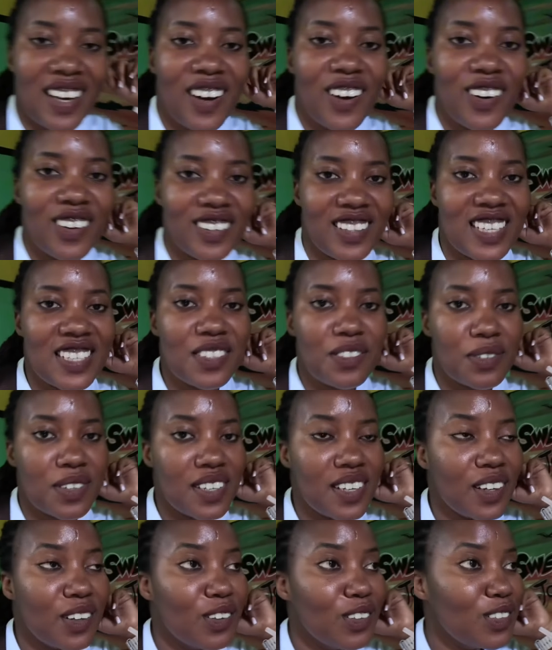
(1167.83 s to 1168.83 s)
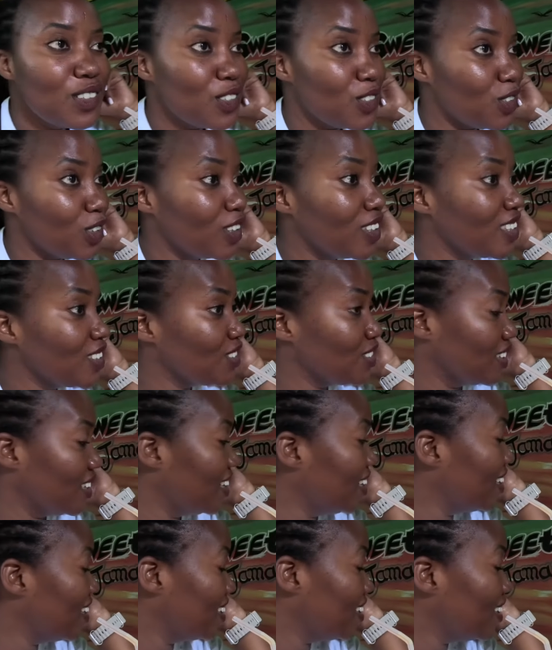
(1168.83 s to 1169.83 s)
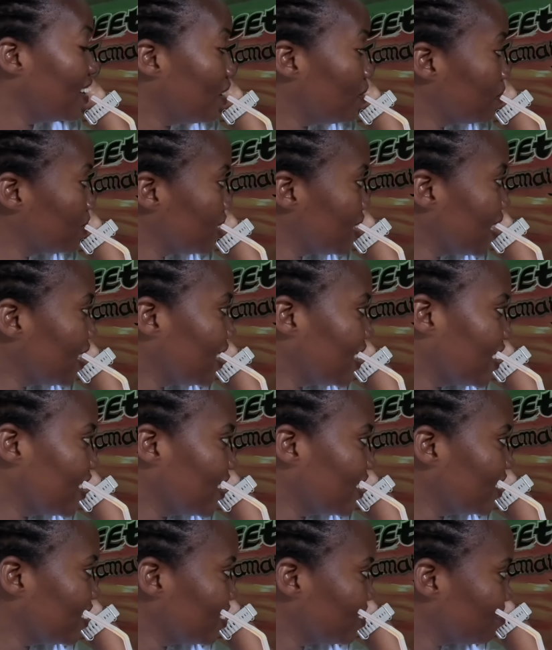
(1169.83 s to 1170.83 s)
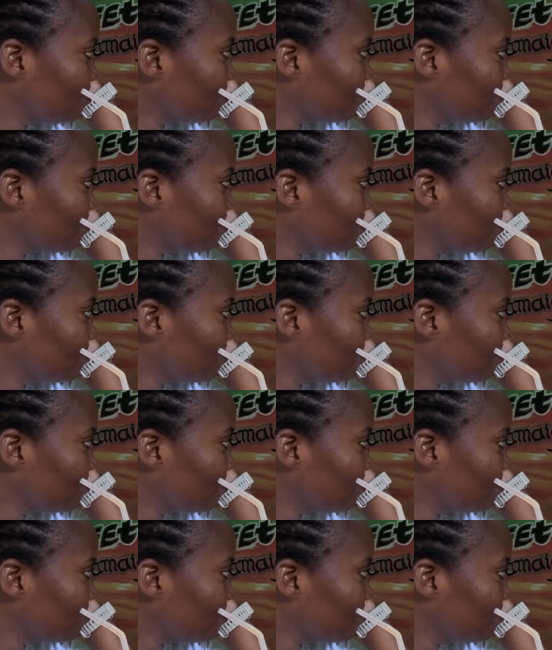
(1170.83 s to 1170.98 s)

Oh, that's a really good story to hear. I'm telling you.